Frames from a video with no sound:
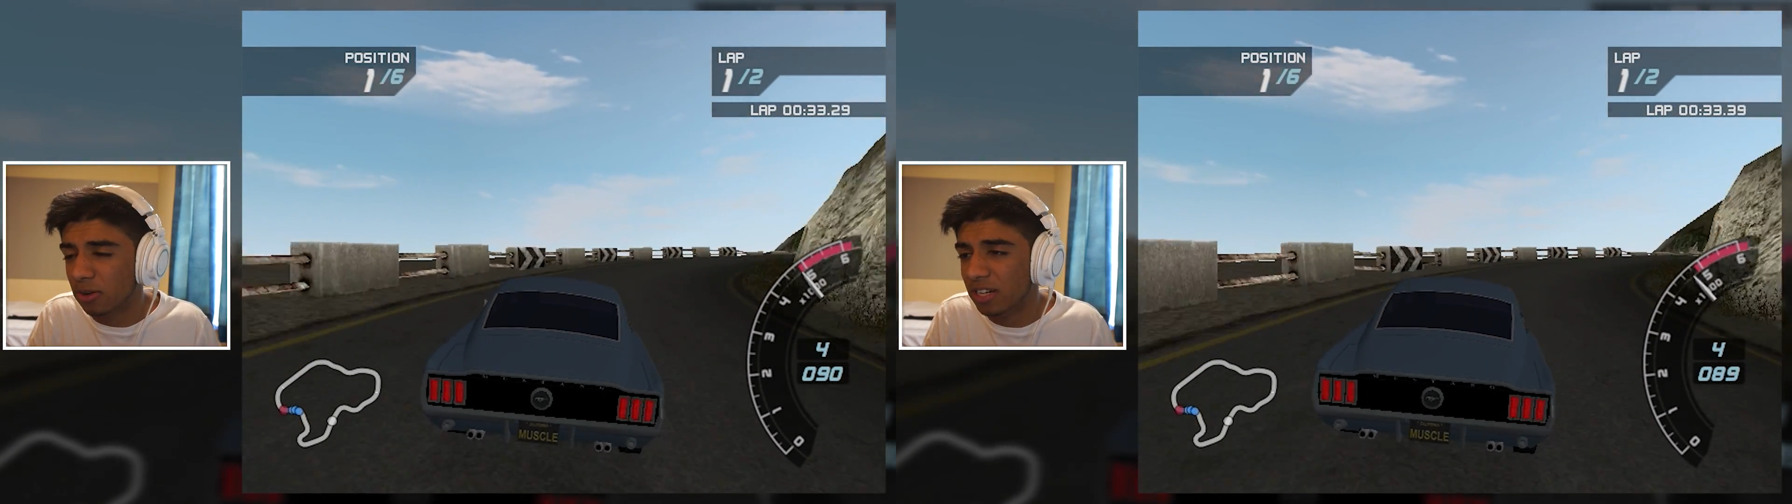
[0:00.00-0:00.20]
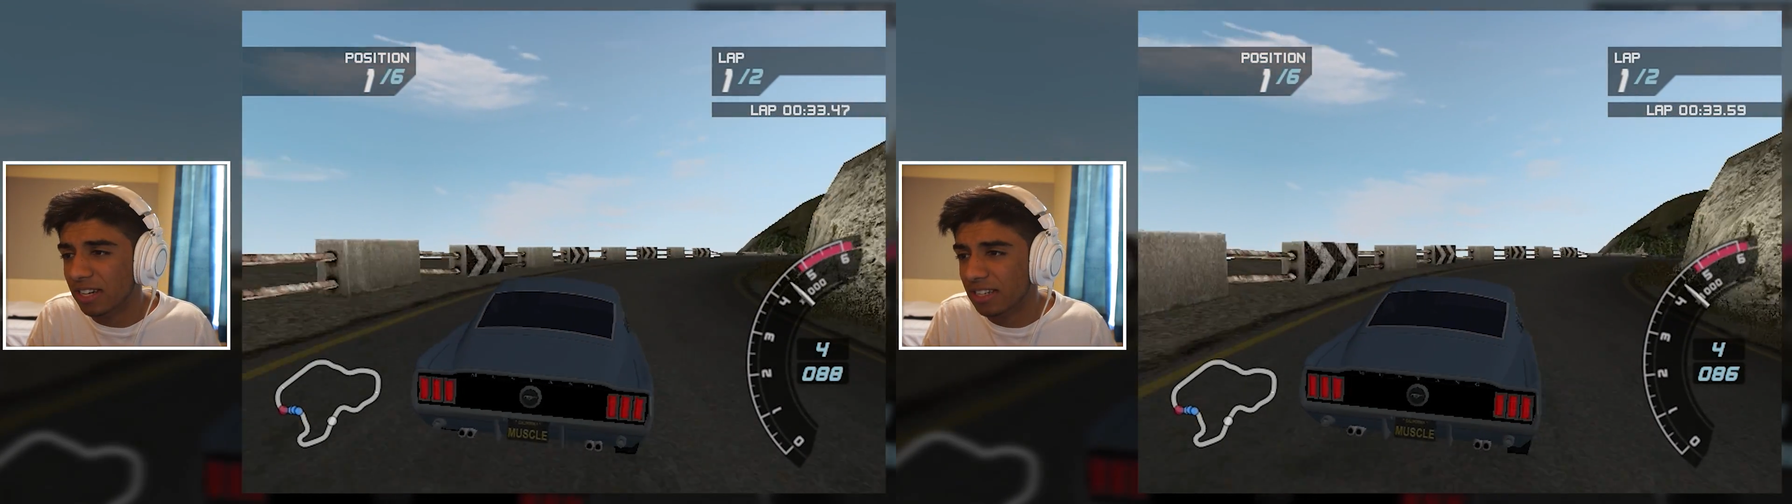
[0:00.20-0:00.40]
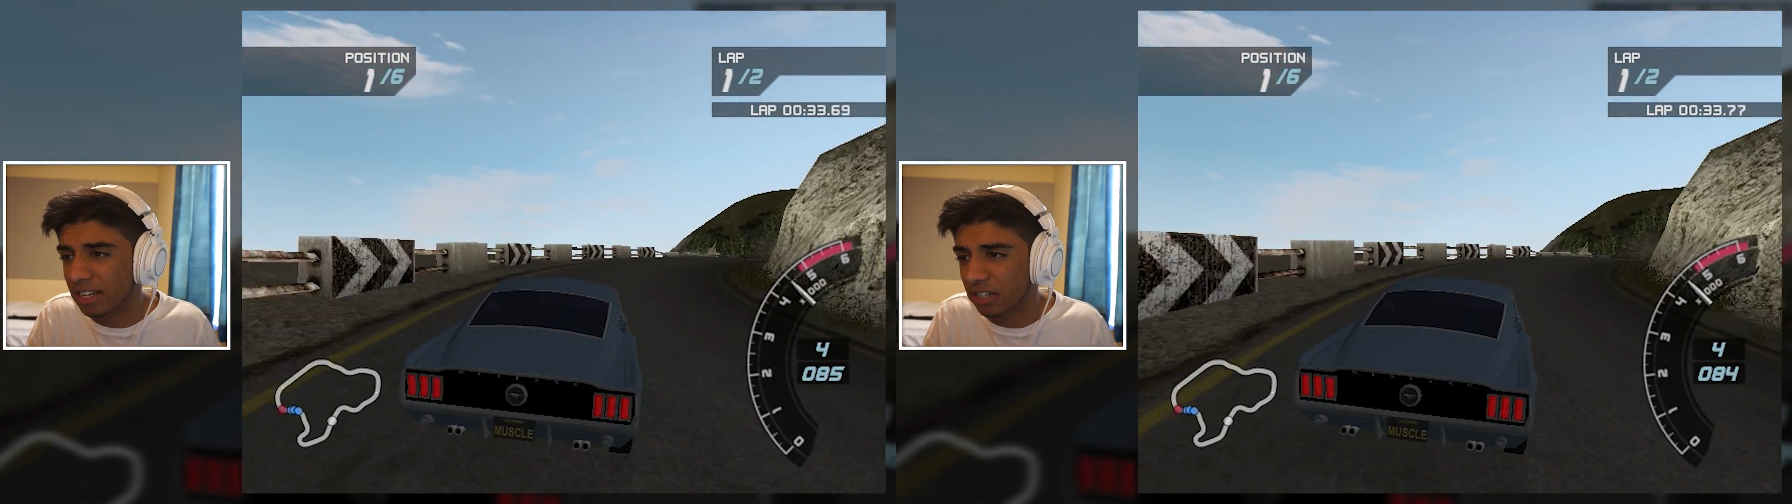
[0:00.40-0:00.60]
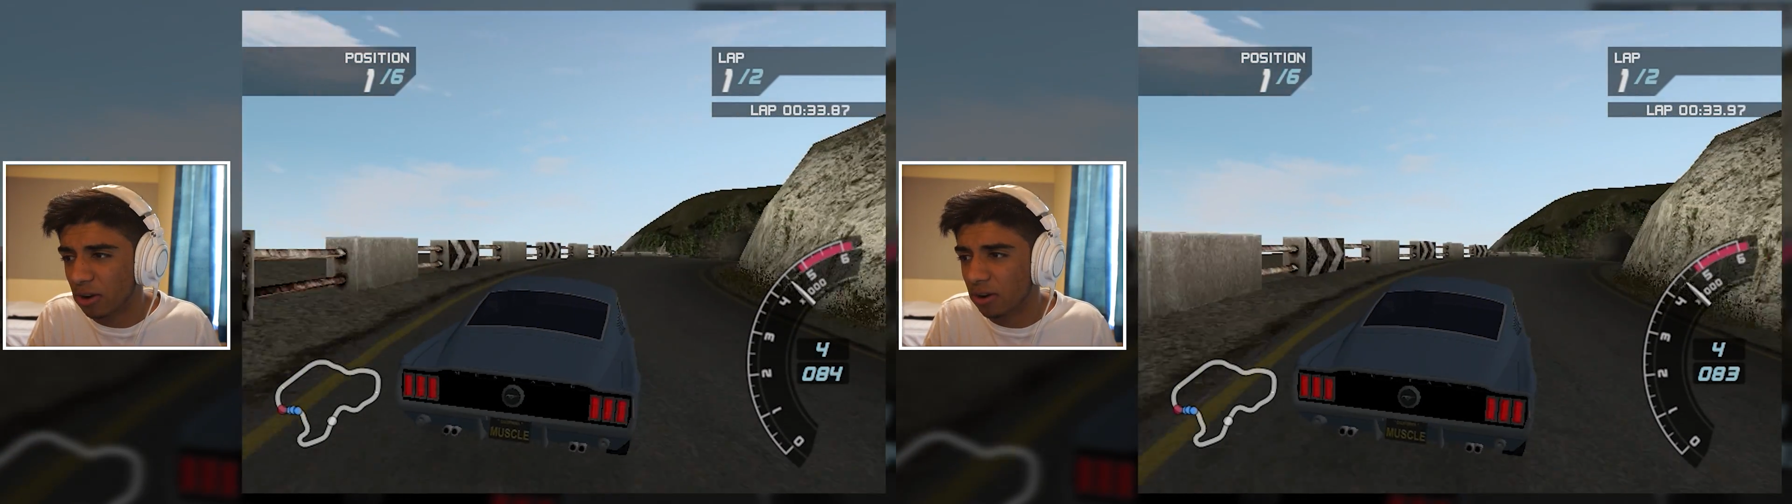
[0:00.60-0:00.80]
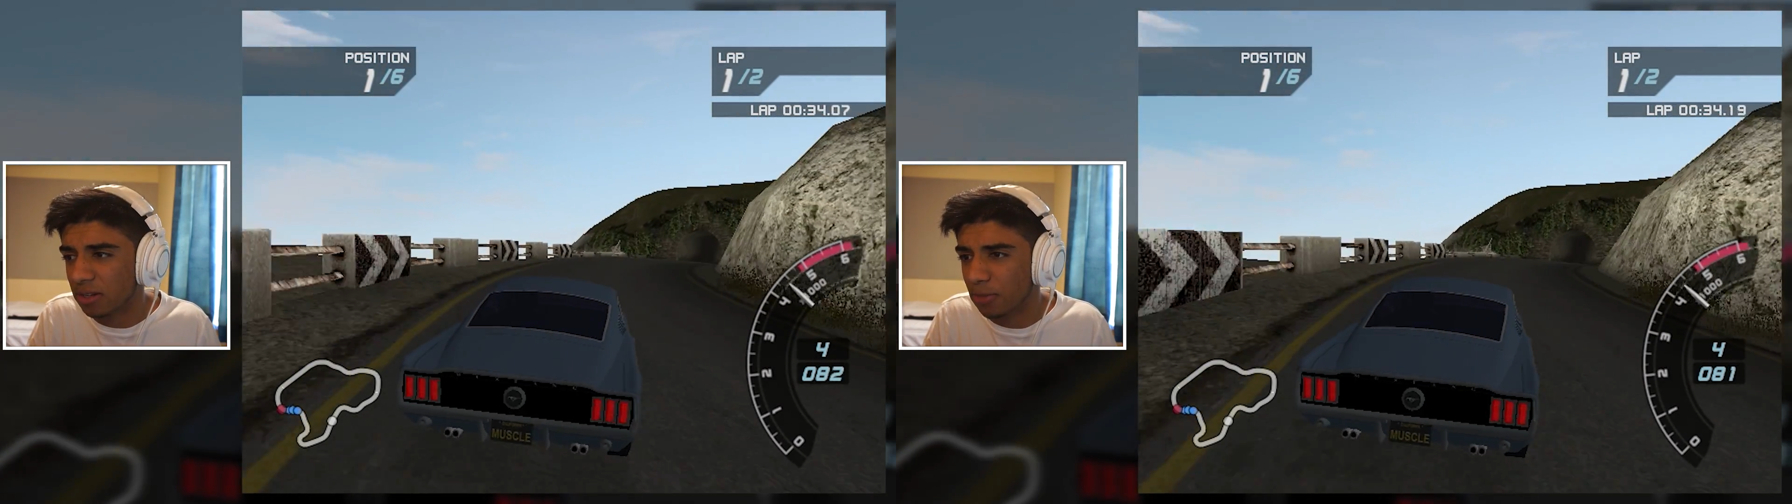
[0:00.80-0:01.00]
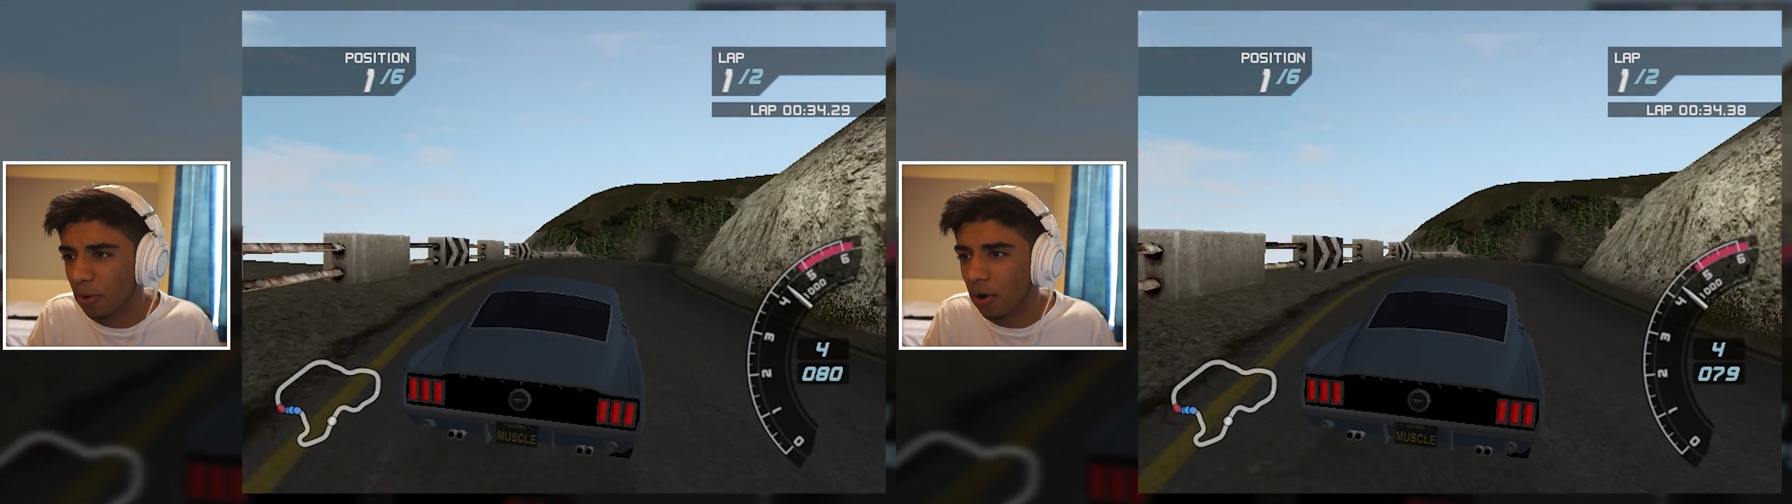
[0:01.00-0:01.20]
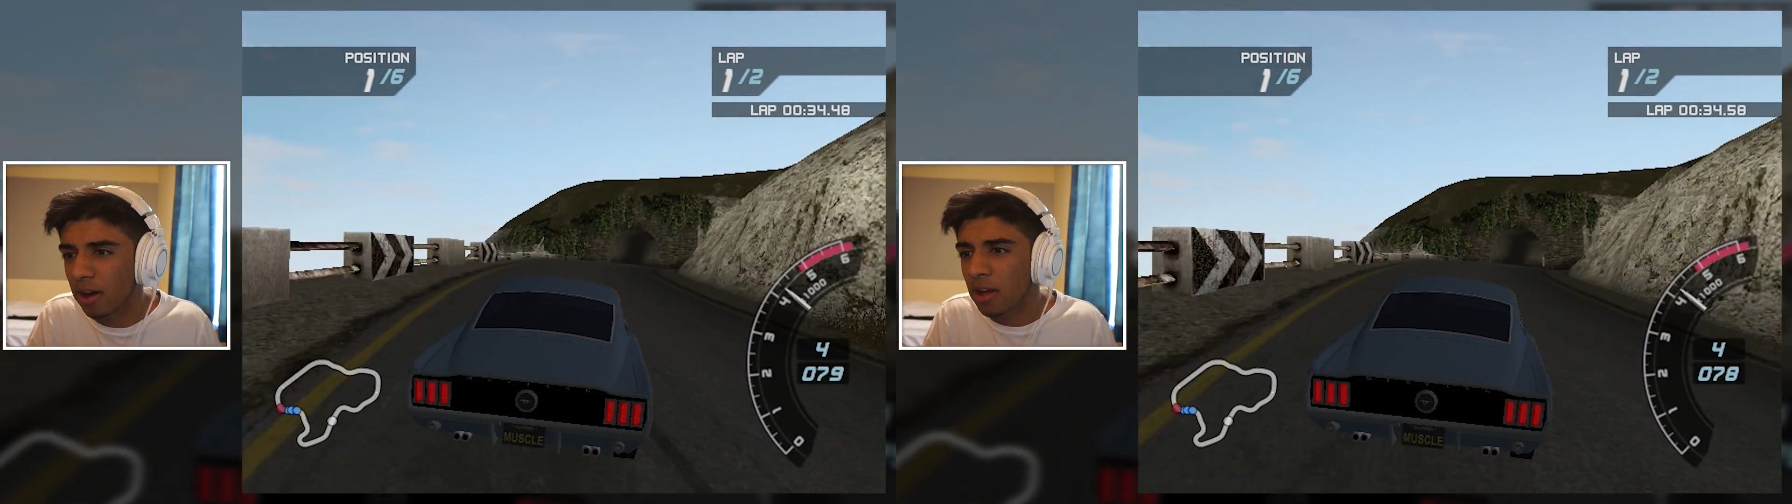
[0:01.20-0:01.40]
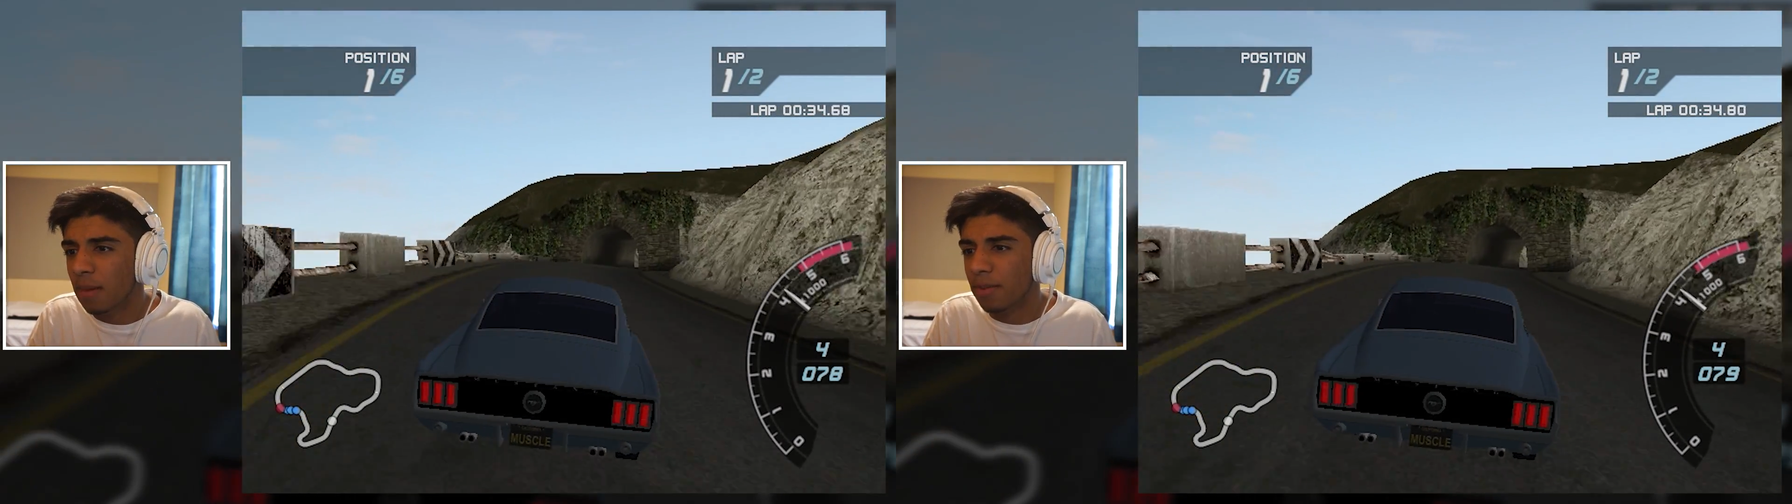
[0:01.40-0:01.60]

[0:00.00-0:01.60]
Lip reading: 360 controller support,